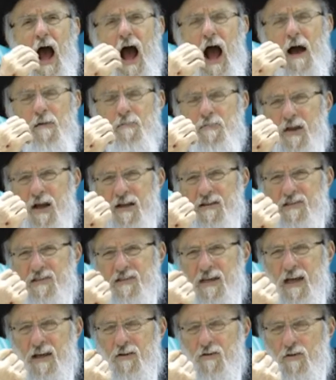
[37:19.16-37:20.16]
I'm not
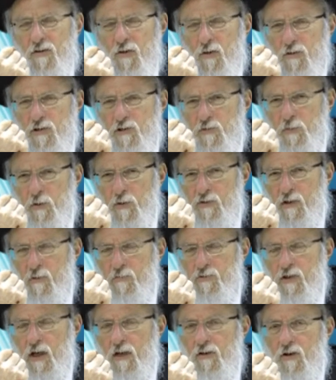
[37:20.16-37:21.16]
saying there are no disputes,
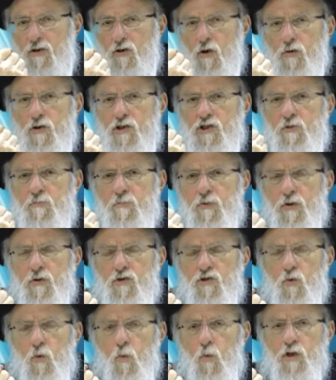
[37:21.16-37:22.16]
I'm saying there are no
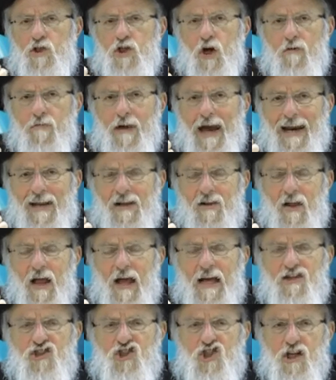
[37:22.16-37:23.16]
disputes which are radical
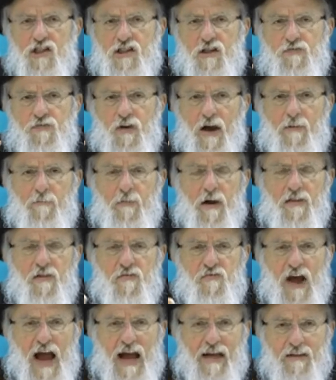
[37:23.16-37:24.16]
and justified by the
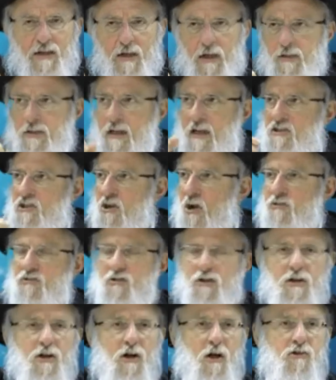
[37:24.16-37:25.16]
fact that it's
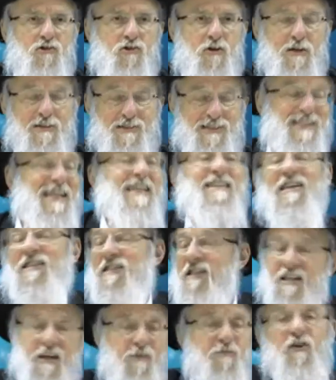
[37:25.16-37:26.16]
culture to culture. And since
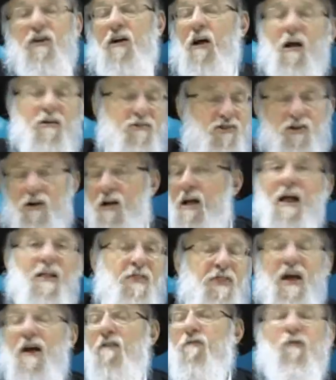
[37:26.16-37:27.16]
it's a different culture,
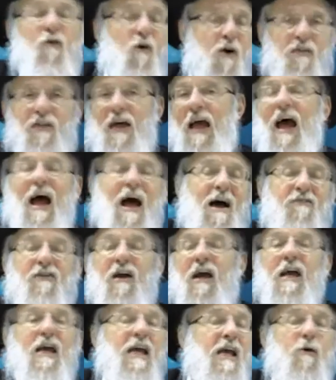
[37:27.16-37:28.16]
therefore they
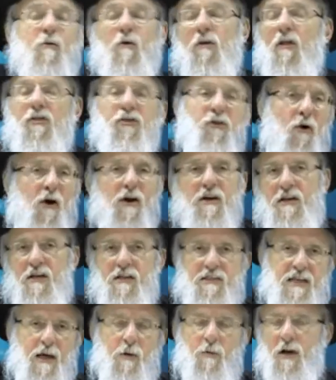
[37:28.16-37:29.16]
have equal authority
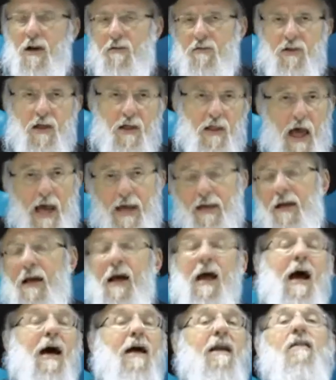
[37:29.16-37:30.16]
to say whatever they like,
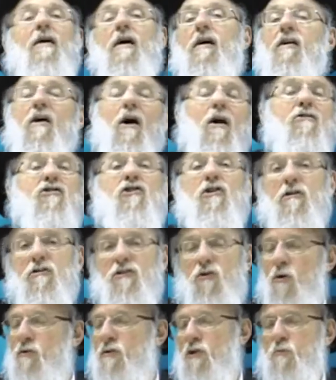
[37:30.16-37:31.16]
and in their culture,
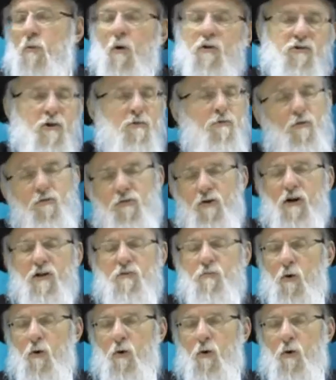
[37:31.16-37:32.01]
torturing small children by phone is